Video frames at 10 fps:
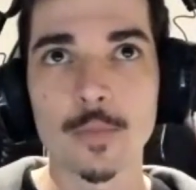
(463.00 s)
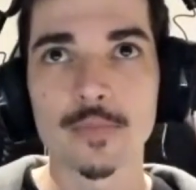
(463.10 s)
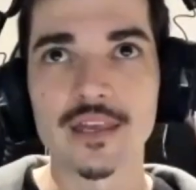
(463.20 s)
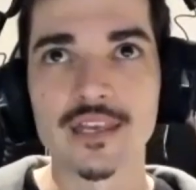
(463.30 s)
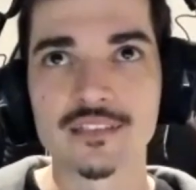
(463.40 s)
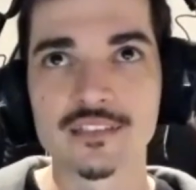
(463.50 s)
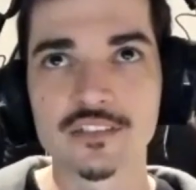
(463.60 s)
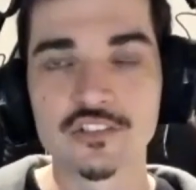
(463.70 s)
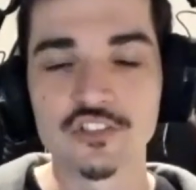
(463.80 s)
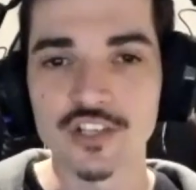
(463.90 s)
it's
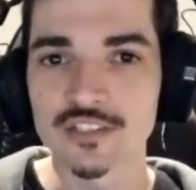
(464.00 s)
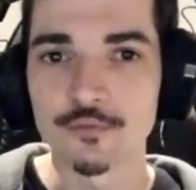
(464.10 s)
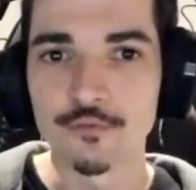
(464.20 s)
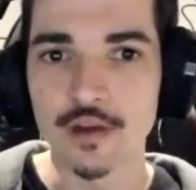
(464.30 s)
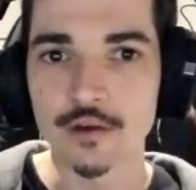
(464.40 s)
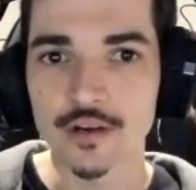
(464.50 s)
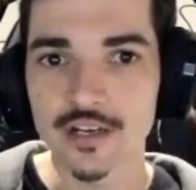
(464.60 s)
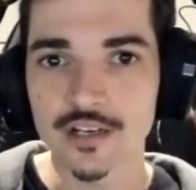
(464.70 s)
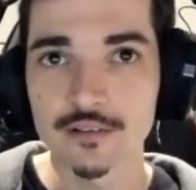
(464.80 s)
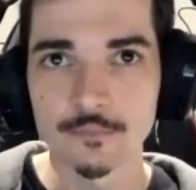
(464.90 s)
just
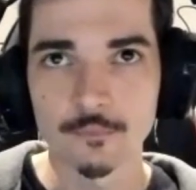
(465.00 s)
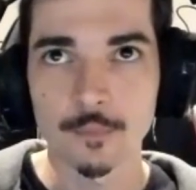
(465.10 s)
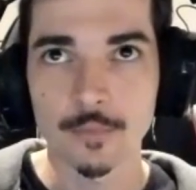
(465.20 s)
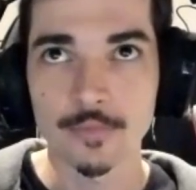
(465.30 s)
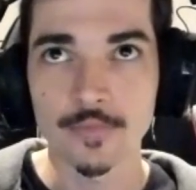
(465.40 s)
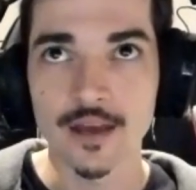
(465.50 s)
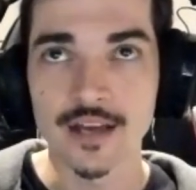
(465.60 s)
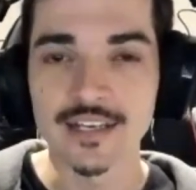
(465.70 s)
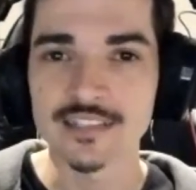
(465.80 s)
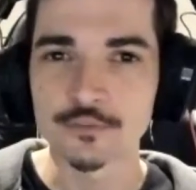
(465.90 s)
very I
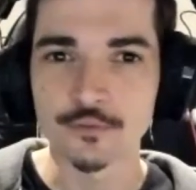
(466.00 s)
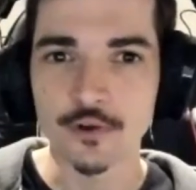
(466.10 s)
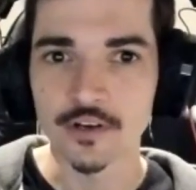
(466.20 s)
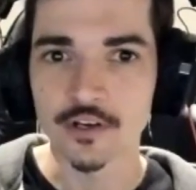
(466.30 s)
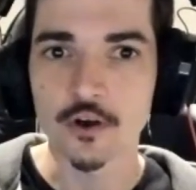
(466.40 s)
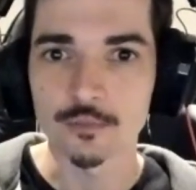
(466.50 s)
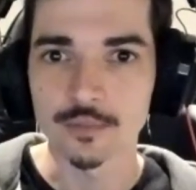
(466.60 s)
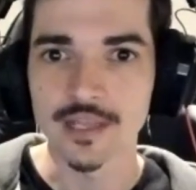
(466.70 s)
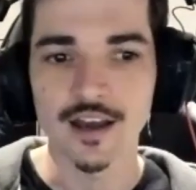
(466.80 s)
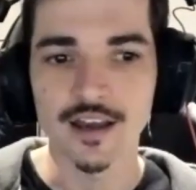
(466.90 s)
guess it's very
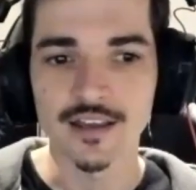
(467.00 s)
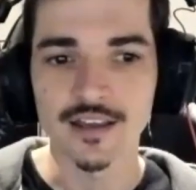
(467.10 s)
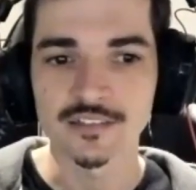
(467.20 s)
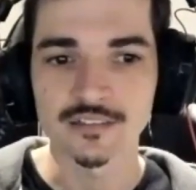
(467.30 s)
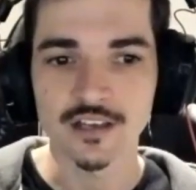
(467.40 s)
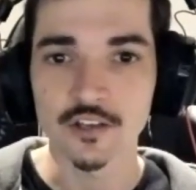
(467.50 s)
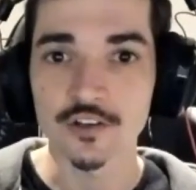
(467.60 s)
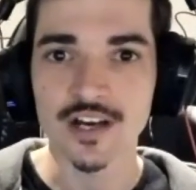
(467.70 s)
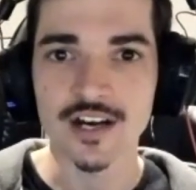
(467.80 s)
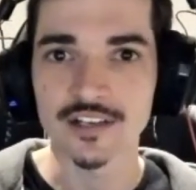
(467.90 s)
complex. It's a lot
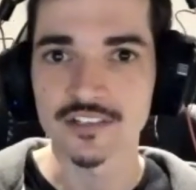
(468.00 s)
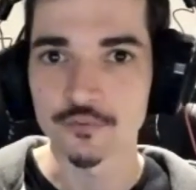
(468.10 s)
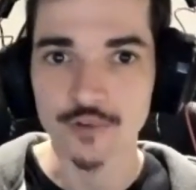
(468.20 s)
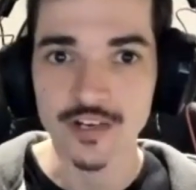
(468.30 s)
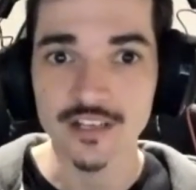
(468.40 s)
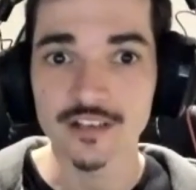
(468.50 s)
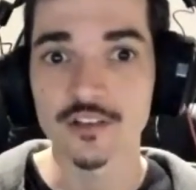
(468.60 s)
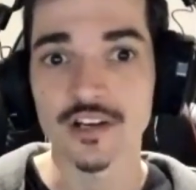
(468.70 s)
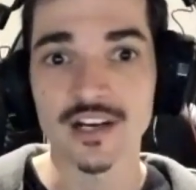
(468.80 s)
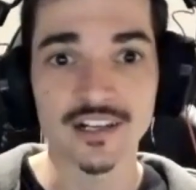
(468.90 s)
harder to read, a
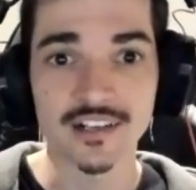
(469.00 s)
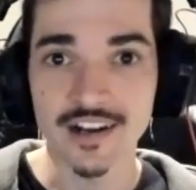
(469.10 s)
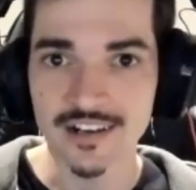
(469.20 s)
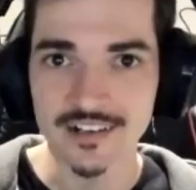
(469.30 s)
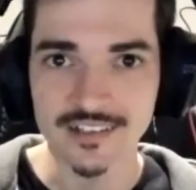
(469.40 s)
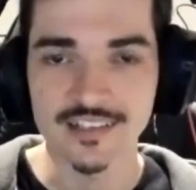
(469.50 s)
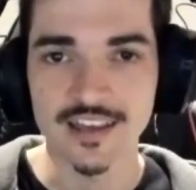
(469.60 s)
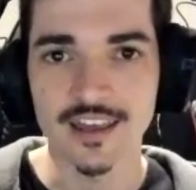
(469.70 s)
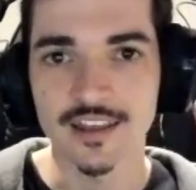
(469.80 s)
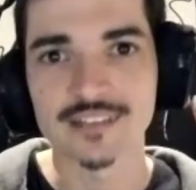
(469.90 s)
lot harder to
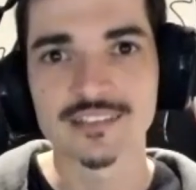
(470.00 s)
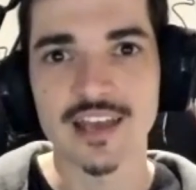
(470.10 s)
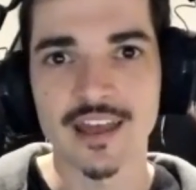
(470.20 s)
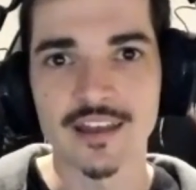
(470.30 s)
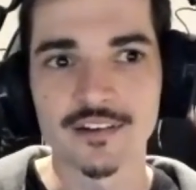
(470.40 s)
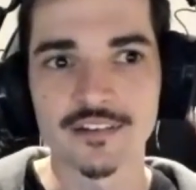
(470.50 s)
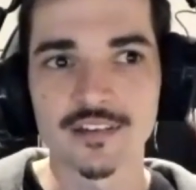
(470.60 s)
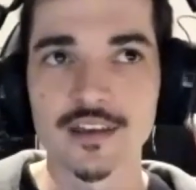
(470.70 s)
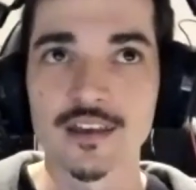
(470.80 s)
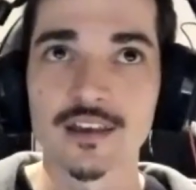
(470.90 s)
understand, and
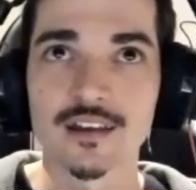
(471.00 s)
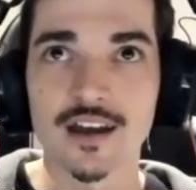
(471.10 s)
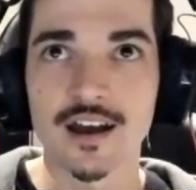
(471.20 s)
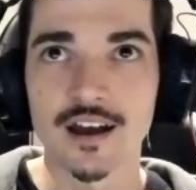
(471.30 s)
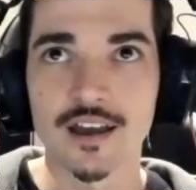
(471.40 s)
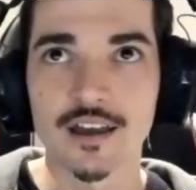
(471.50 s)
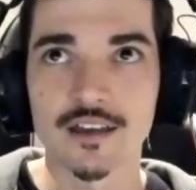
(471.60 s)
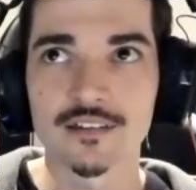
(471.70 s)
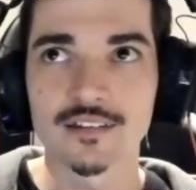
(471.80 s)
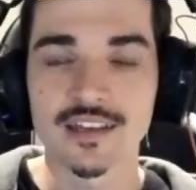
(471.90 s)
uh,
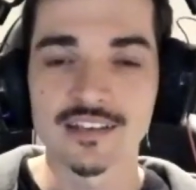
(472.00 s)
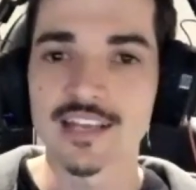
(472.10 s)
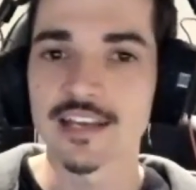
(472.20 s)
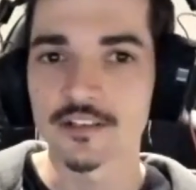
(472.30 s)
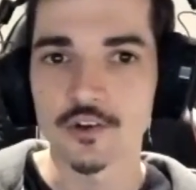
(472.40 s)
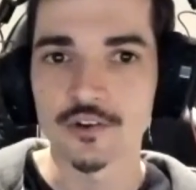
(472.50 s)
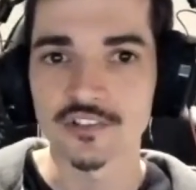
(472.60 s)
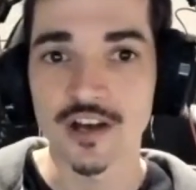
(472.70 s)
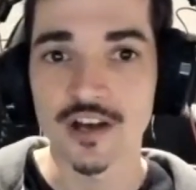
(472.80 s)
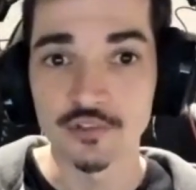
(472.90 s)
can take a long
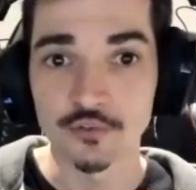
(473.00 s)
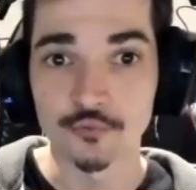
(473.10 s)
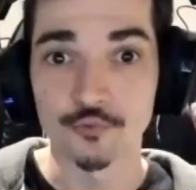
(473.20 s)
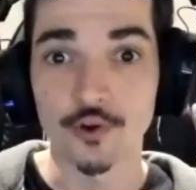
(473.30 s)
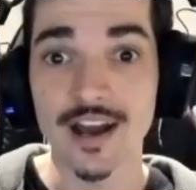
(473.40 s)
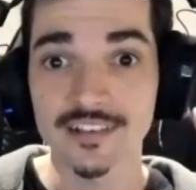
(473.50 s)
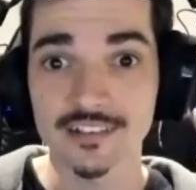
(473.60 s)
time to write